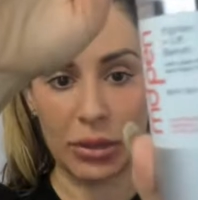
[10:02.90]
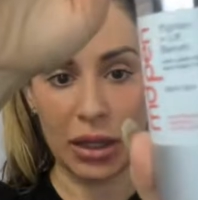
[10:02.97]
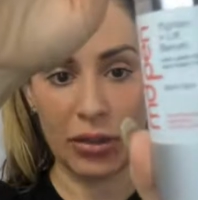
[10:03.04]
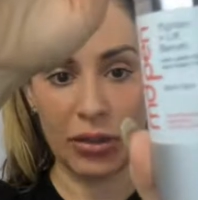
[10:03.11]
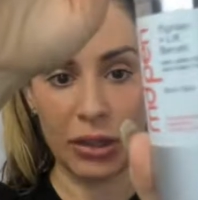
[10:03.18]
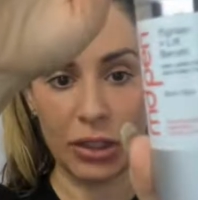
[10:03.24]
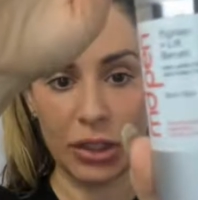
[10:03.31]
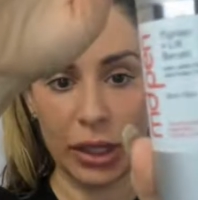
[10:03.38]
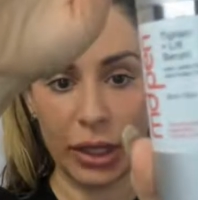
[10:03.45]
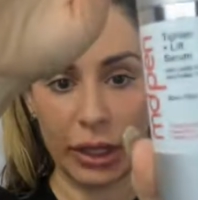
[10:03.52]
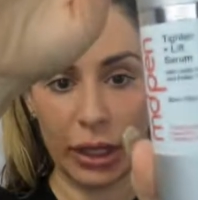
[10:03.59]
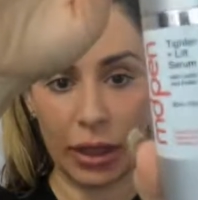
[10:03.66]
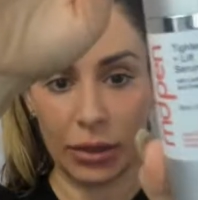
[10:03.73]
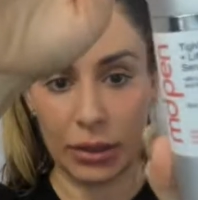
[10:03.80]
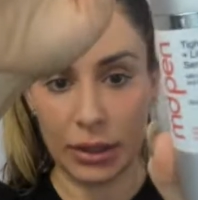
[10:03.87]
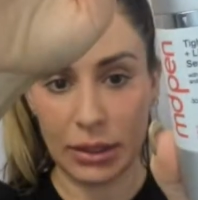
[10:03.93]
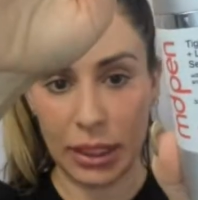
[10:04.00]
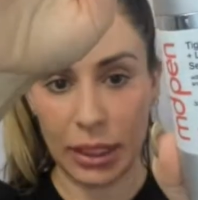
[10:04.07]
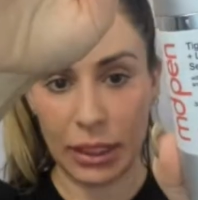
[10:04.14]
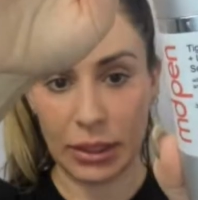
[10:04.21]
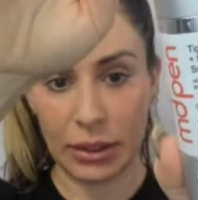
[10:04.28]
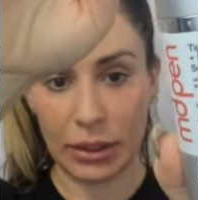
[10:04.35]
definitely check out the
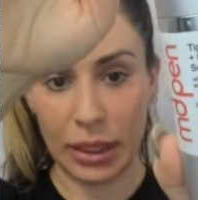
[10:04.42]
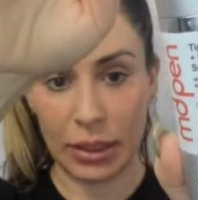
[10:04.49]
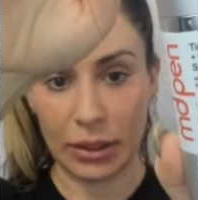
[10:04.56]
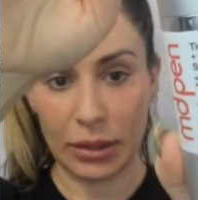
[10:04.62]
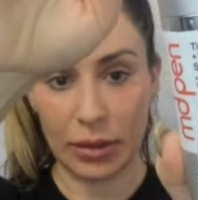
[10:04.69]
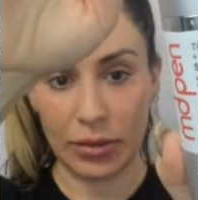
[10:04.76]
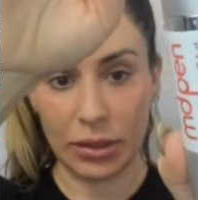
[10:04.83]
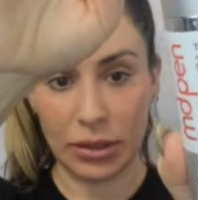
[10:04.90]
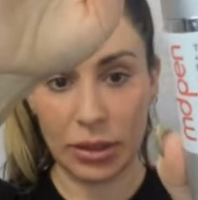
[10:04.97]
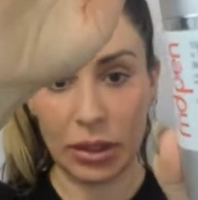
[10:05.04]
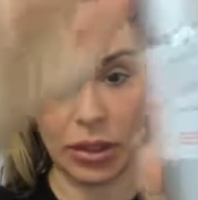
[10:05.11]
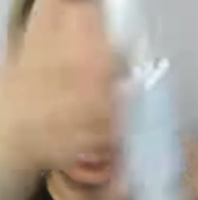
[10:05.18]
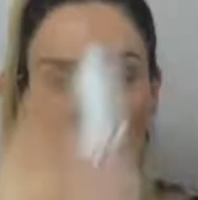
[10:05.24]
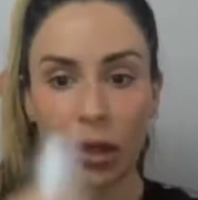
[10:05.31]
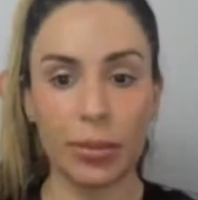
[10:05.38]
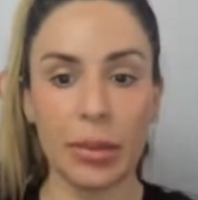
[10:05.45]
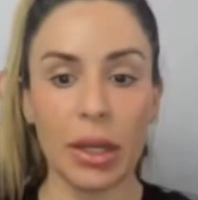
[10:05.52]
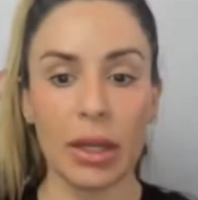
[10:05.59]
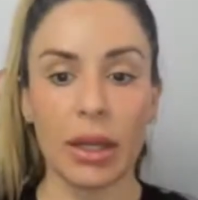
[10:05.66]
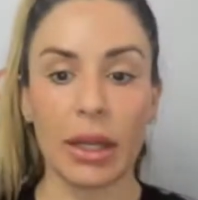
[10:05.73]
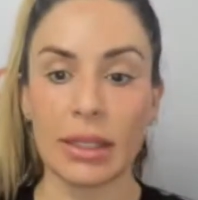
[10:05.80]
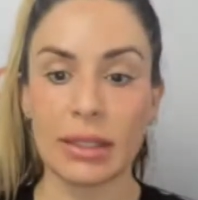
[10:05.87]
Tighten and Lift Serum.
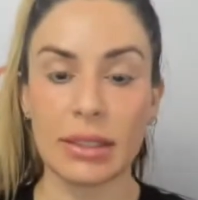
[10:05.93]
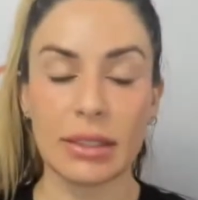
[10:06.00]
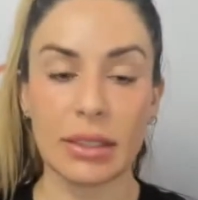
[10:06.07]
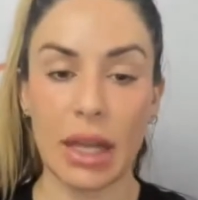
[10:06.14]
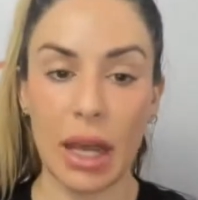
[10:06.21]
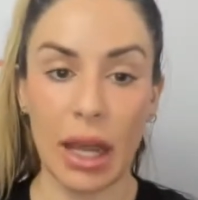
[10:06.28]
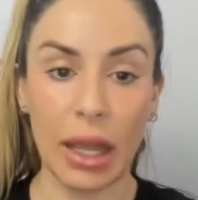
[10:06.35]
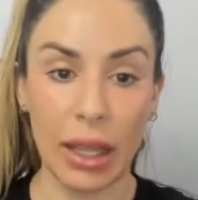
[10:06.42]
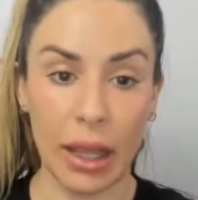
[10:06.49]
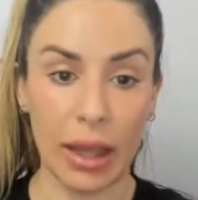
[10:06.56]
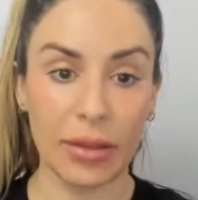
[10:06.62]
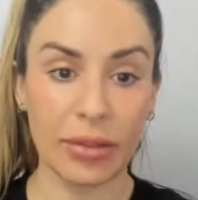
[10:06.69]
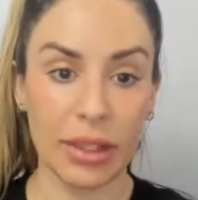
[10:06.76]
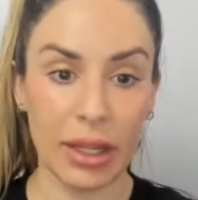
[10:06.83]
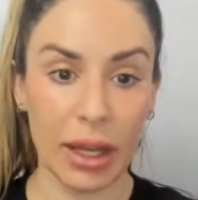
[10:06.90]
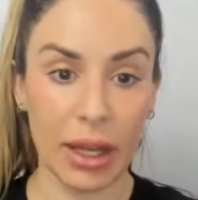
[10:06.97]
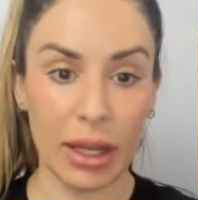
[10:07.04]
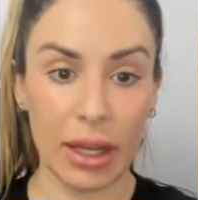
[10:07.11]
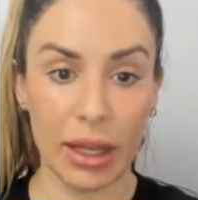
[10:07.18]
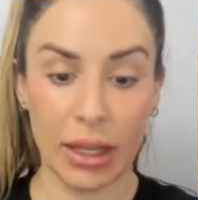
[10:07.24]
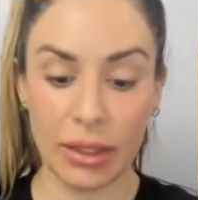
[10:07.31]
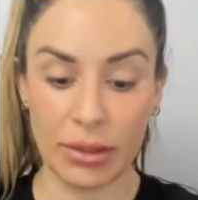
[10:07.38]
It's not heavy,
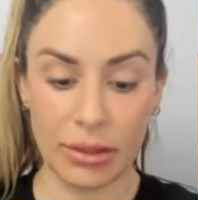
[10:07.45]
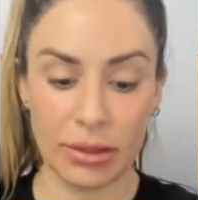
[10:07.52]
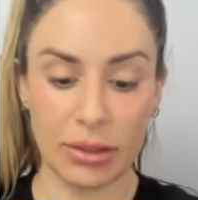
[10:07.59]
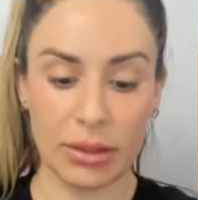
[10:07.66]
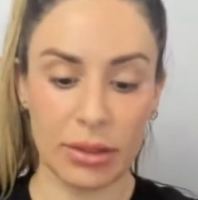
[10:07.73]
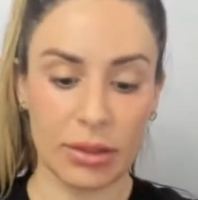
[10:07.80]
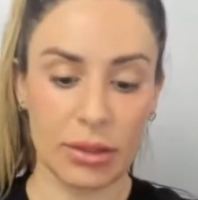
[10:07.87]
guys.